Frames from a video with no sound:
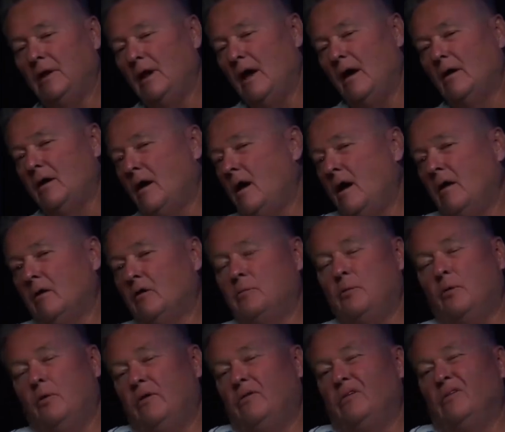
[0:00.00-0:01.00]
I mean,
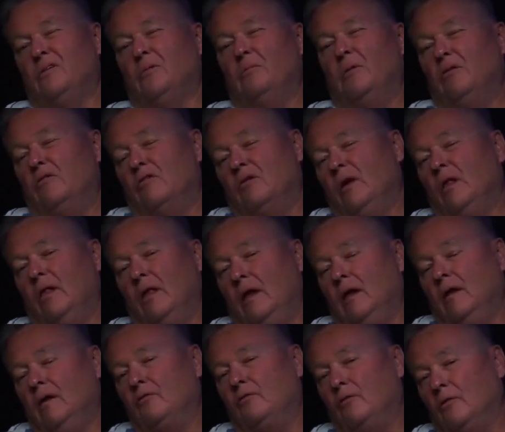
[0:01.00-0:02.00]
alcohol is poison to me,
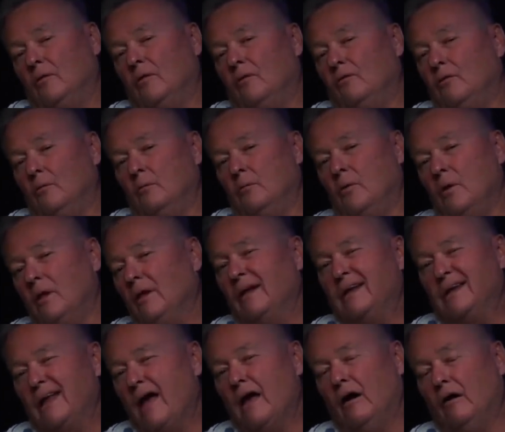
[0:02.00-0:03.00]
really. If you
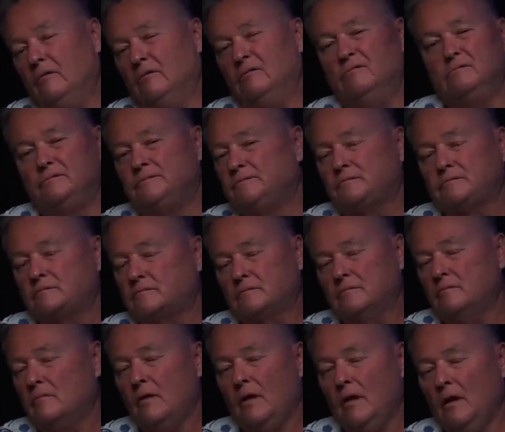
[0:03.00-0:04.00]
boil it down,
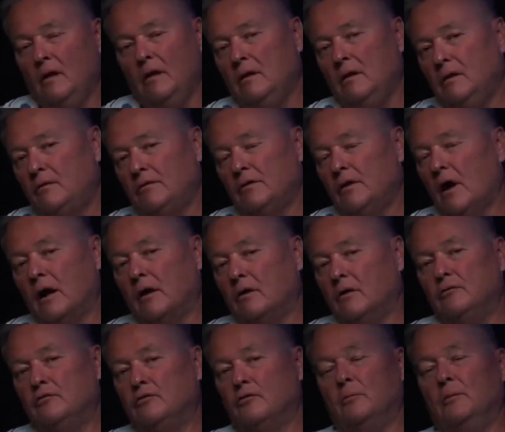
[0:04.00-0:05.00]

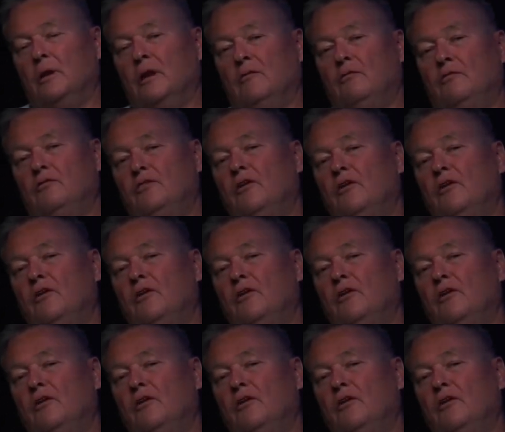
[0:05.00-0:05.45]
it's not good for